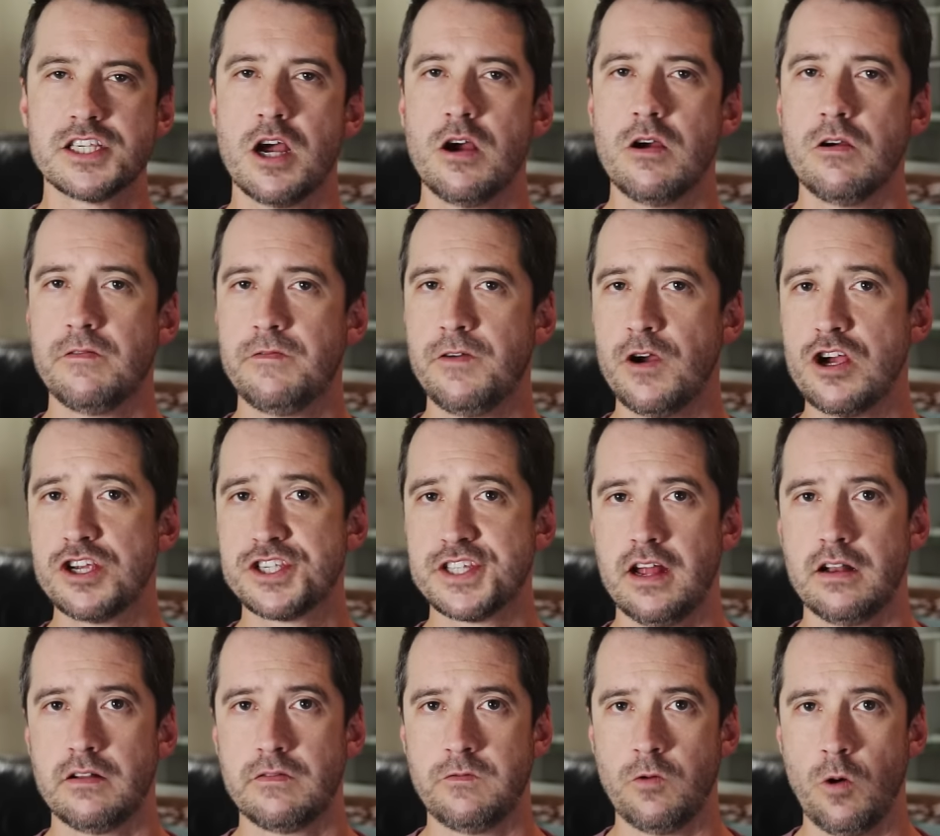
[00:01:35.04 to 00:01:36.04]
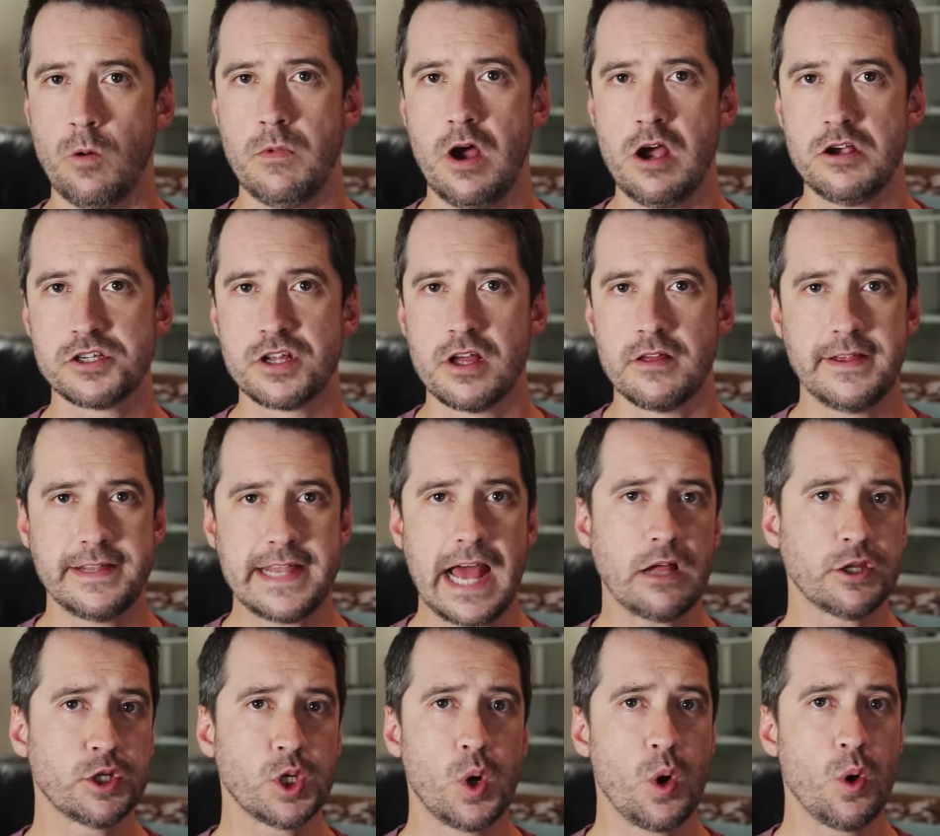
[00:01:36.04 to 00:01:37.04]
So first and foremost, the
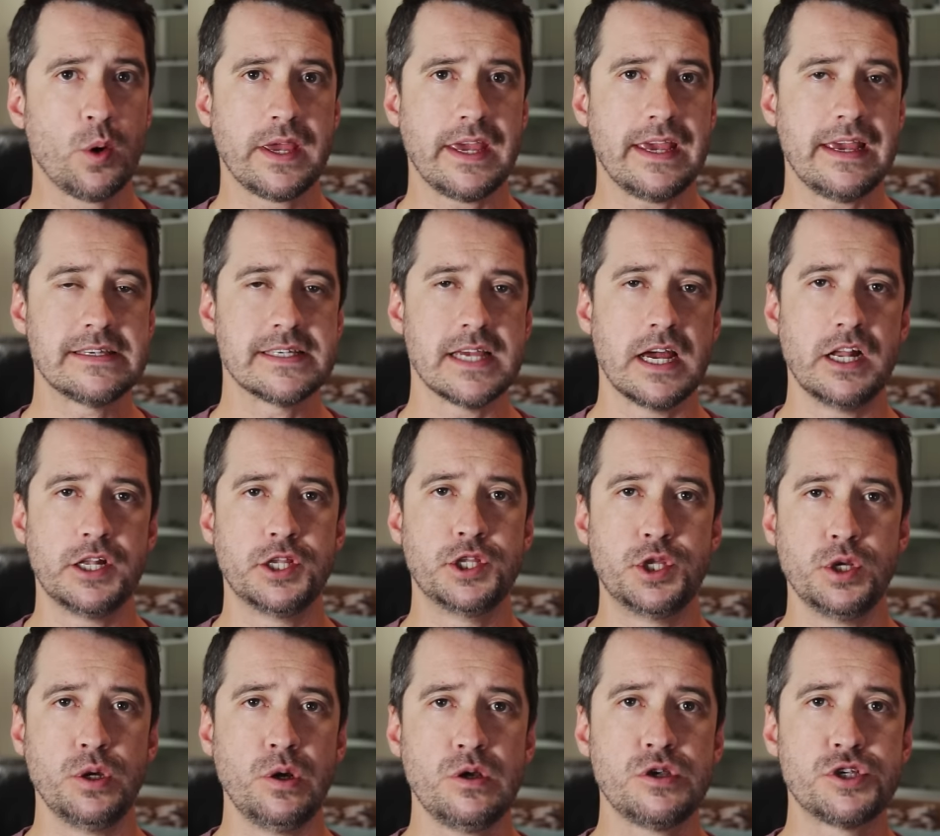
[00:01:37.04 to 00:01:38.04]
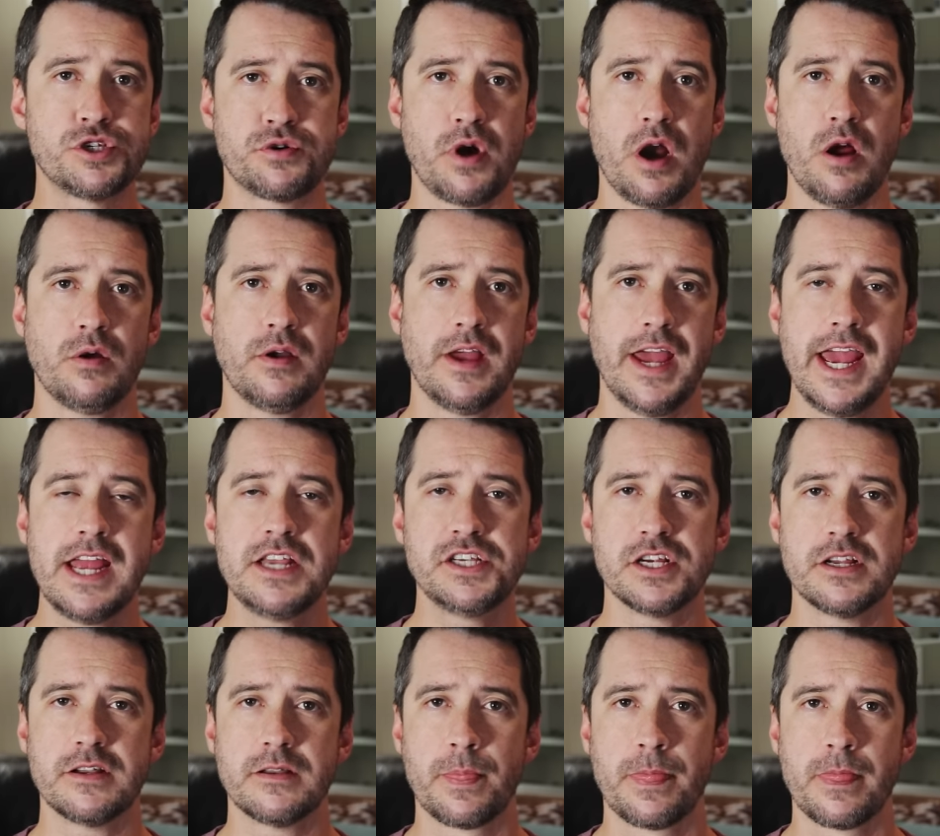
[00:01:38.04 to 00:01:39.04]
Deltahawk is a two-stroke
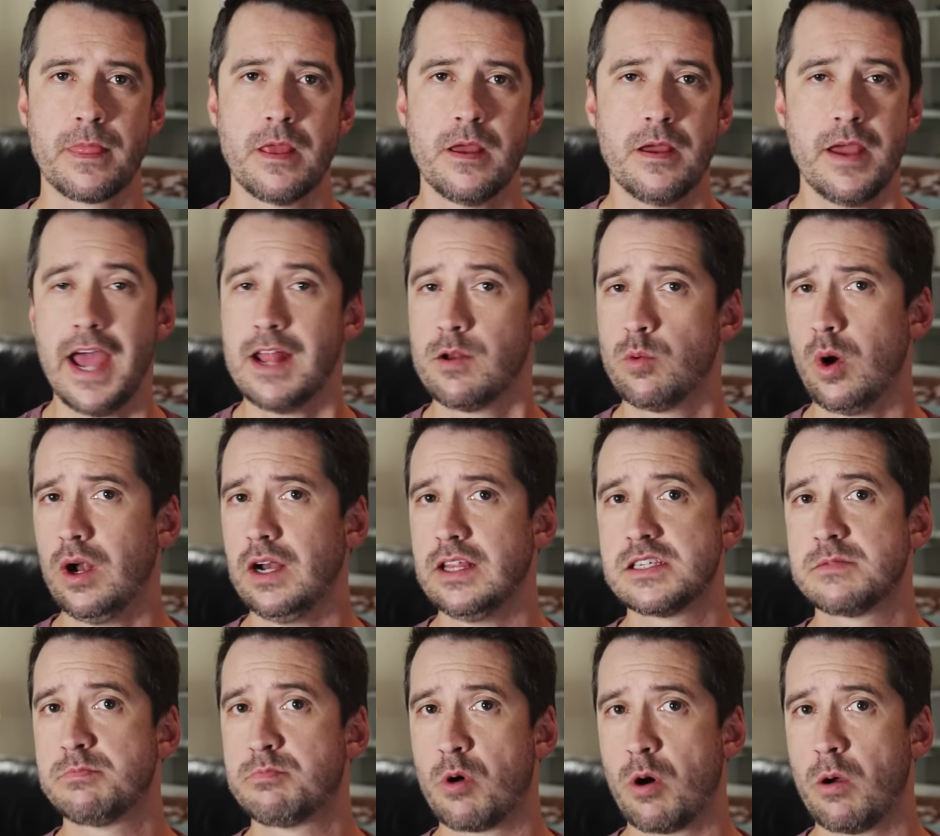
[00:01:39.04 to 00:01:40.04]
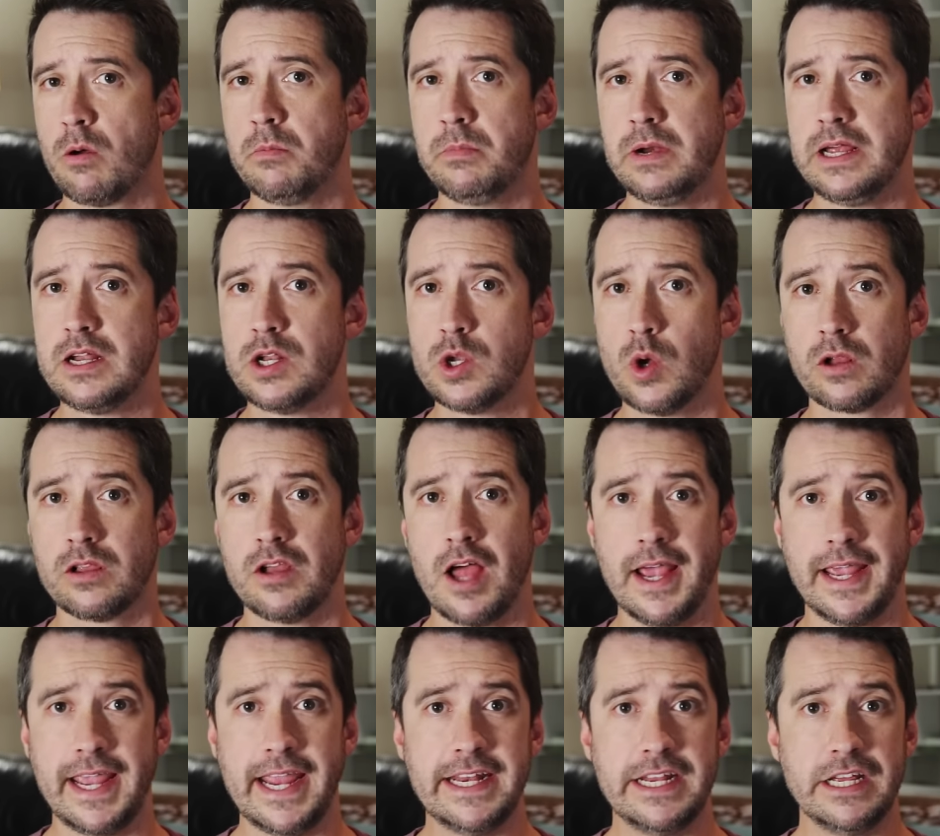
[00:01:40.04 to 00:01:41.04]
engine and while it's probably not
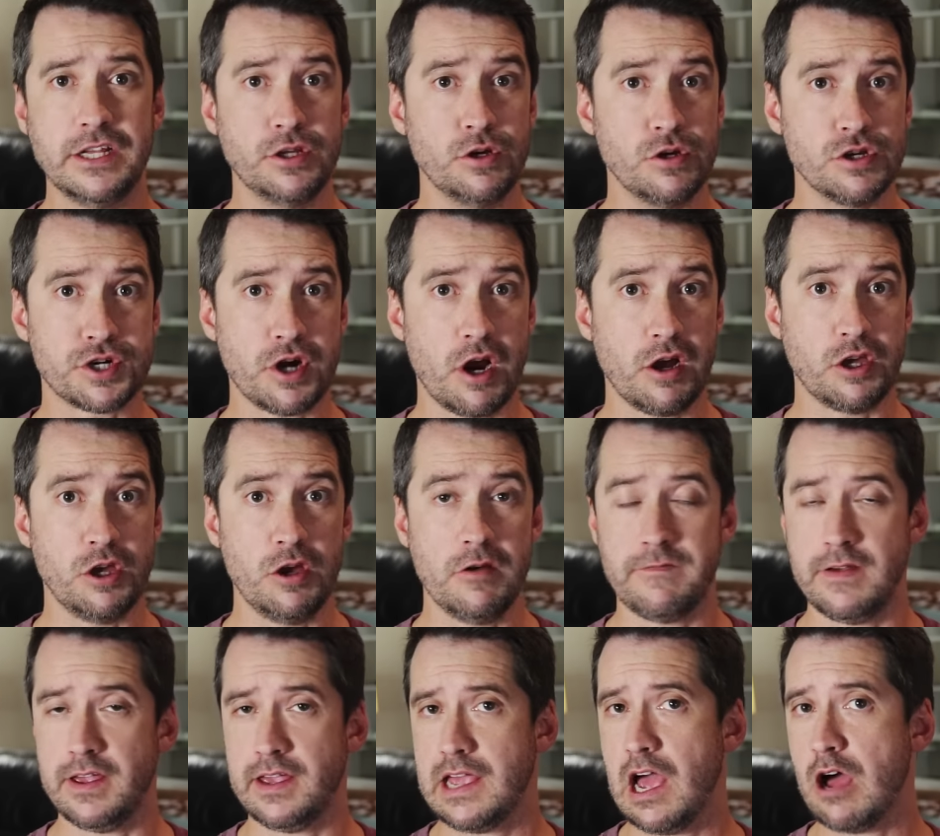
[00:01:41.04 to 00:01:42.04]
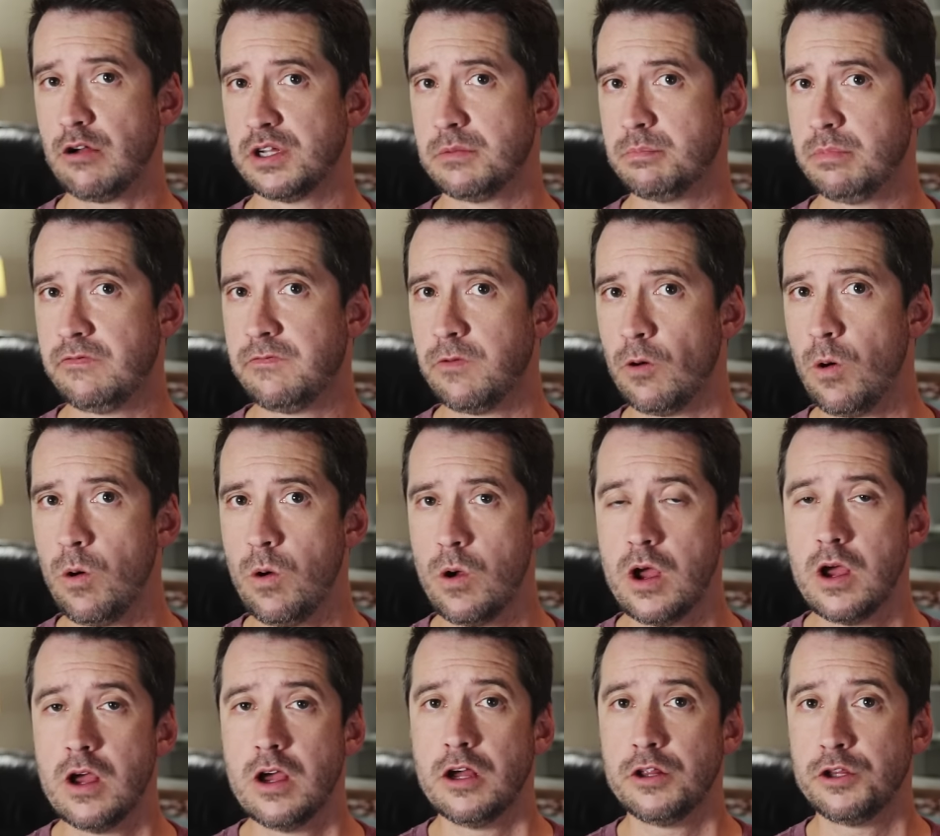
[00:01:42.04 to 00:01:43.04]
like any two-stroke you've encountered before,
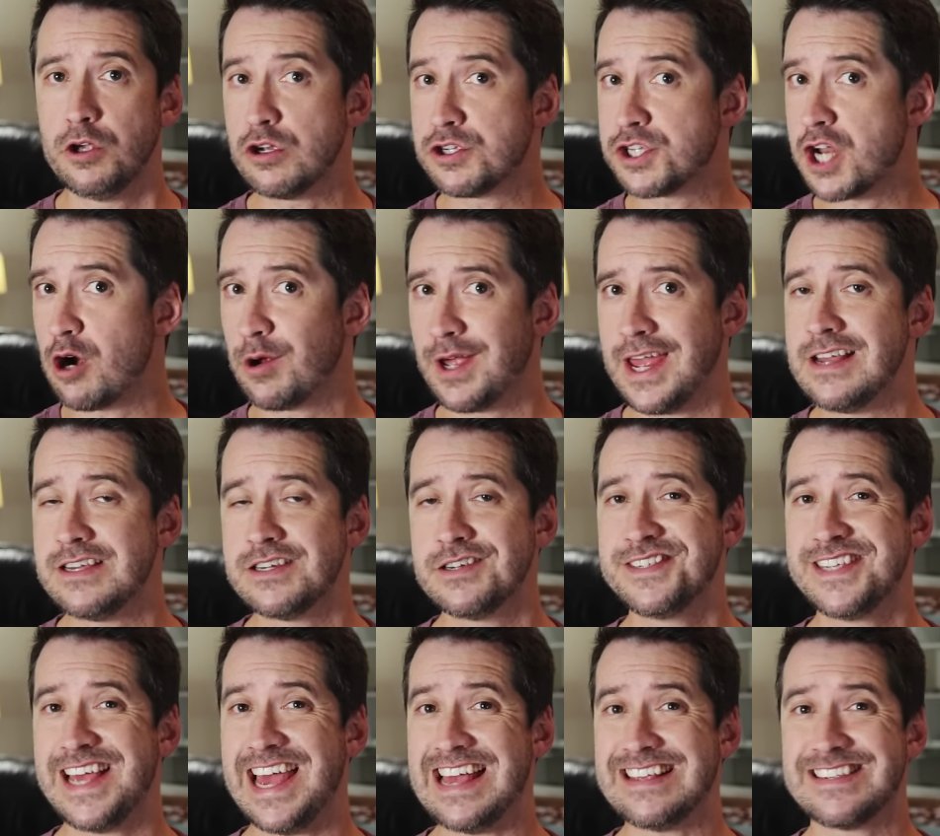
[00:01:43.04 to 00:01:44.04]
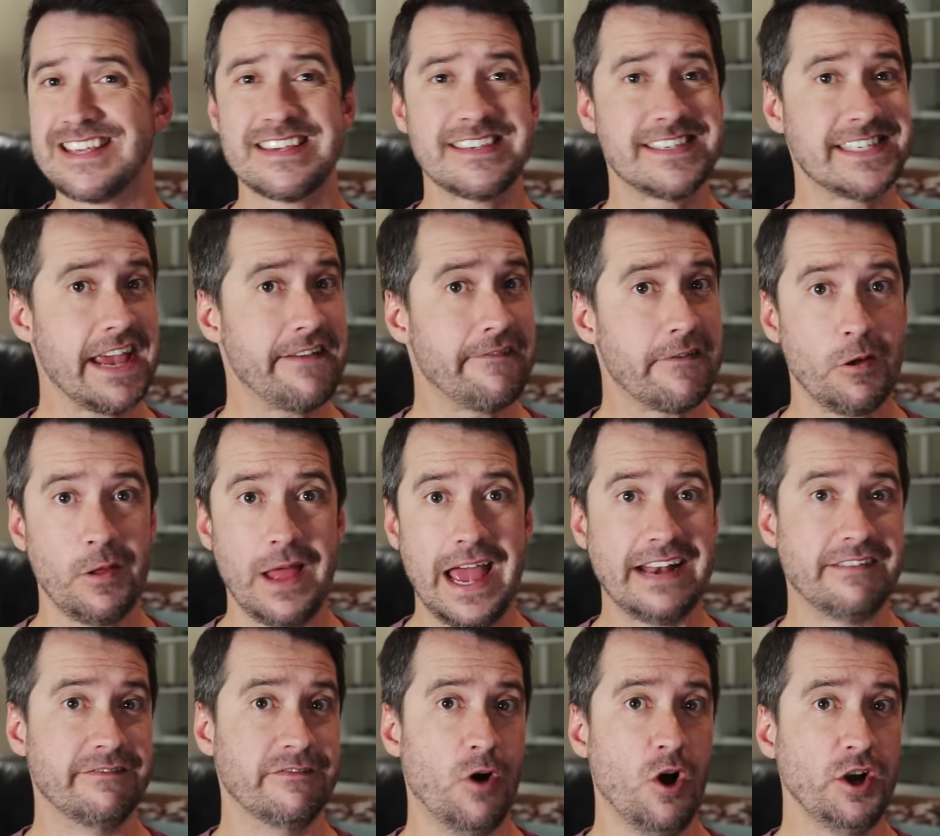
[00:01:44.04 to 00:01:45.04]
two-stroke engines has several
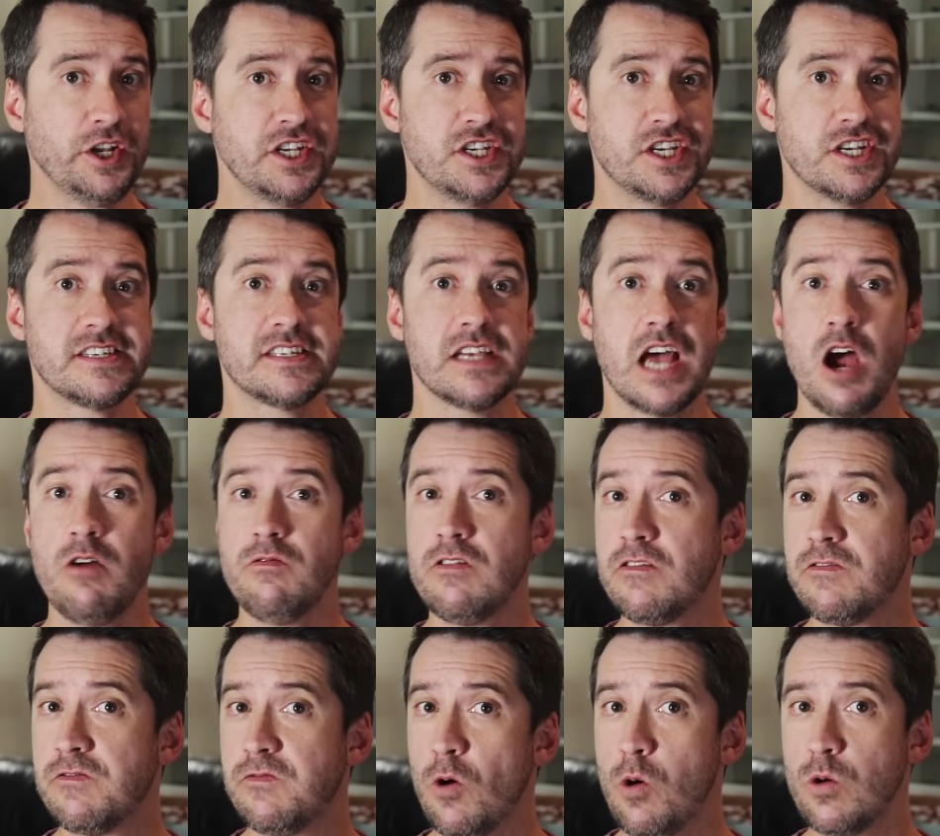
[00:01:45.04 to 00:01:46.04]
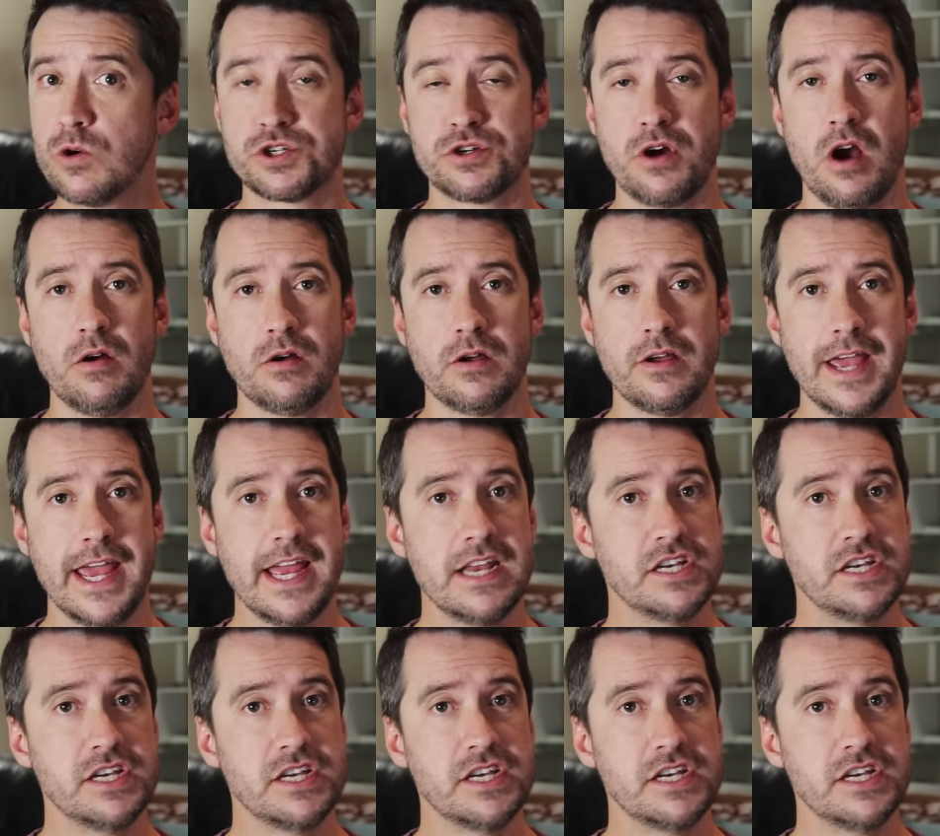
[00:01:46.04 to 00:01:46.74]
advantages over four-stroke